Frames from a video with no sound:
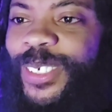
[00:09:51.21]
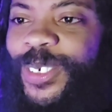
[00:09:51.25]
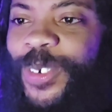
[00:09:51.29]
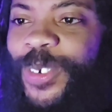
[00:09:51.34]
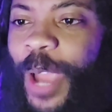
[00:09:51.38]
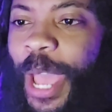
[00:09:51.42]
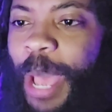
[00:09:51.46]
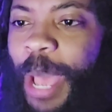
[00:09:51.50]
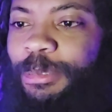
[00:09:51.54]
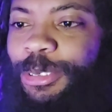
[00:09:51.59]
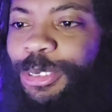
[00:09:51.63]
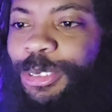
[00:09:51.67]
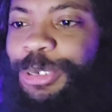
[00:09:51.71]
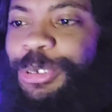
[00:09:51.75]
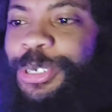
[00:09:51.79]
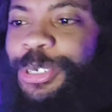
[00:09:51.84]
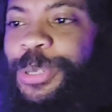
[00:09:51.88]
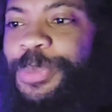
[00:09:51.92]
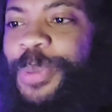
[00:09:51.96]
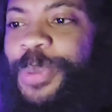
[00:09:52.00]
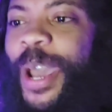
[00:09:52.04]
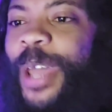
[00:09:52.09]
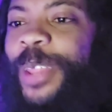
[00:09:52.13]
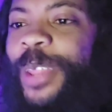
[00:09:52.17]
Grabs
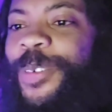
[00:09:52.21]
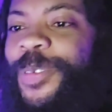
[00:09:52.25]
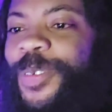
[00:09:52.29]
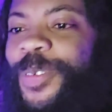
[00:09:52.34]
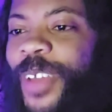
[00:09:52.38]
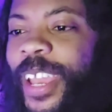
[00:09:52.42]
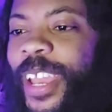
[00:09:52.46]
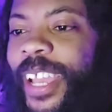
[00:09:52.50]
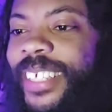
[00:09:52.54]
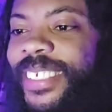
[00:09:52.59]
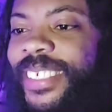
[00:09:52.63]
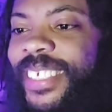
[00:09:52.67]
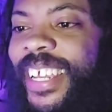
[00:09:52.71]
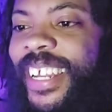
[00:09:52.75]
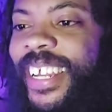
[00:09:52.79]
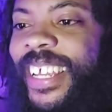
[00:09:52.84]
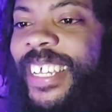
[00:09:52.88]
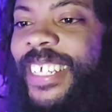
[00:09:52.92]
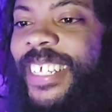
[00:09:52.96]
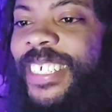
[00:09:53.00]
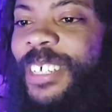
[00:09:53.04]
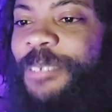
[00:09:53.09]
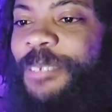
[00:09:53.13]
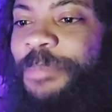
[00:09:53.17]
Yuji by the face, and
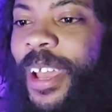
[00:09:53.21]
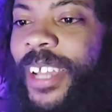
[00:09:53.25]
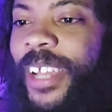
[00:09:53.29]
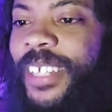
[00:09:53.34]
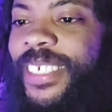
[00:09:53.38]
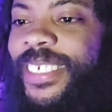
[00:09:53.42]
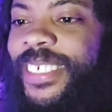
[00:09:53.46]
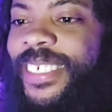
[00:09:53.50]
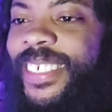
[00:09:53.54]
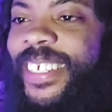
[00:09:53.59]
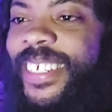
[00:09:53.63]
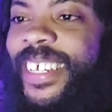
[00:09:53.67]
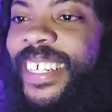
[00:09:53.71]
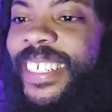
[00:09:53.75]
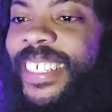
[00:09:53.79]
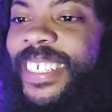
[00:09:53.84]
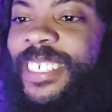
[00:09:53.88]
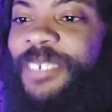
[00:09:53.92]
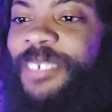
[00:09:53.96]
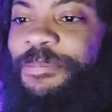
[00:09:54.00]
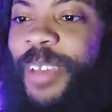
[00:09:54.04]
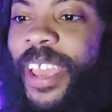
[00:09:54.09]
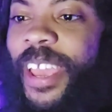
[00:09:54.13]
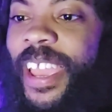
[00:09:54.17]
he's about to sling
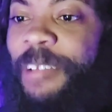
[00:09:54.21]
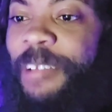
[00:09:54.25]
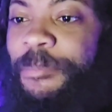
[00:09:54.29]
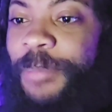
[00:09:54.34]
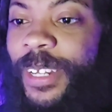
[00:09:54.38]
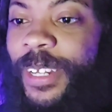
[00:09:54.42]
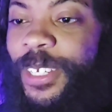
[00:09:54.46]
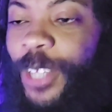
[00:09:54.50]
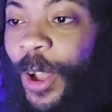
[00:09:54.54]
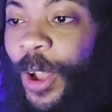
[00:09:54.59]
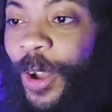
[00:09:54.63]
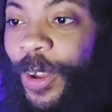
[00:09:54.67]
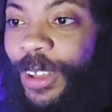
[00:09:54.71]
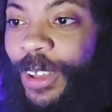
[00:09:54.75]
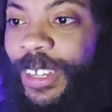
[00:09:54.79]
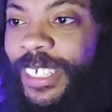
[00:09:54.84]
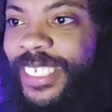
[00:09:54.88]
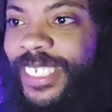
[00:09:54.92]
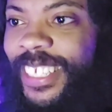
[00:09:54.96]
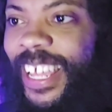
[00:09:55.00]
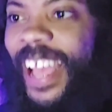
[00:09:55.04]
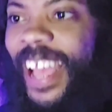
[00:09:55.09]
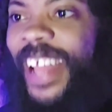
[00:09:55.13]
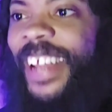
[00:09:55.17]
this man. But Todo
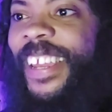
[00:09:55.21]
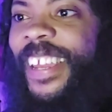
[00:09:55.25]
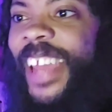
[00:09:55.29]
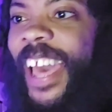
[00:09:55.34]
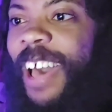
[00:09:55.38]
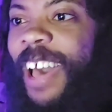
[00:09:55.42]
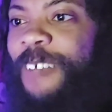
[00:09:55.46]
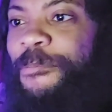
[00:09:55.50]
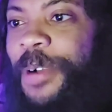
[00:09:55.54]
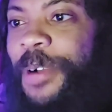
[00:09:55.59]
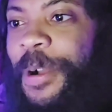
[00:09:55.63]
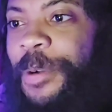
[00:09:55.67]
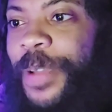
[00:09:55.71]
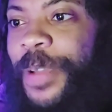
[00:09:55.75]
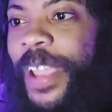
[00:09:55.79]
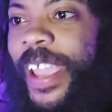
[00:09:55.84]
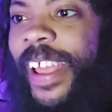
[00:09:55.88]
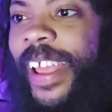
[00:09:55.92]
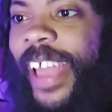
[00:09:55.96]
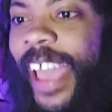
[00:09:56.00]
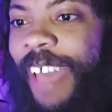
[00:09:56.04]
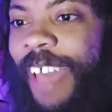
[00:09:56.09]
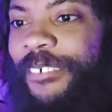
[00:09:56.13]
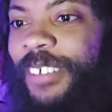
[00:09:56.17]
is like, nah, bro, we
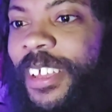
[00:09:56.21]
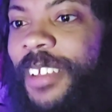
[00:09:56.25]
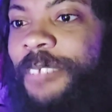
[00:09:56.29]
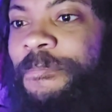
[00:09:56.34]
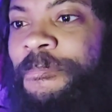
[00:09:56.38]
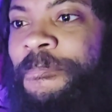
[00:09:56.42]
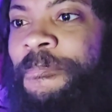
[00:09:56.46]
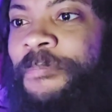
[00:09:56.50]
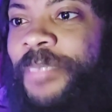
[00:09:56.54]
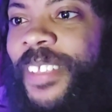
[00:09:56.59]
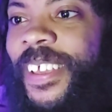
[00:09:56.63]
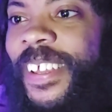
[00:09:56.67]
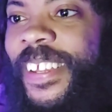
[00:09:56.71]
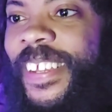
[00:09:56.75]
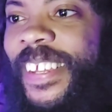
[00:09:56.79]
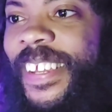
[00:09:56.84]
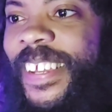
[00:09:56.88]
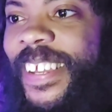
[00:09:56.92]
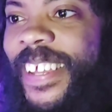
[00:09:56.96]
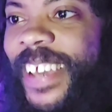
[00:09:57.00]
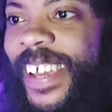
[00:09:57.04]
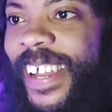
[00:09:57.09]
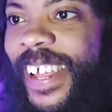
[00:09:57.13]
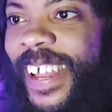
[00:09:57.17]
ain't having
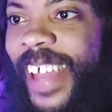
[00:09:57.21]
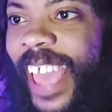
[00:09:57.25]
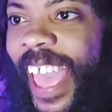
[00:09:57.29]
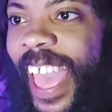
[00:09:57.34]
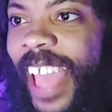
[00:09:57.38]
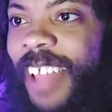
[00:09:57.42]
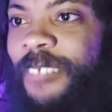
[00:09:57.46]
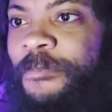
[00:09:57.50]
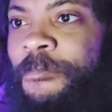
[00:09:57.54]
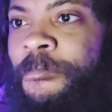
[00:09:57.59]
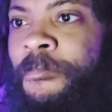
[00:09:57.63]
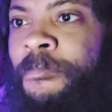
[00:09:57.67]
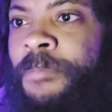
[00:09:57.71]
none of that.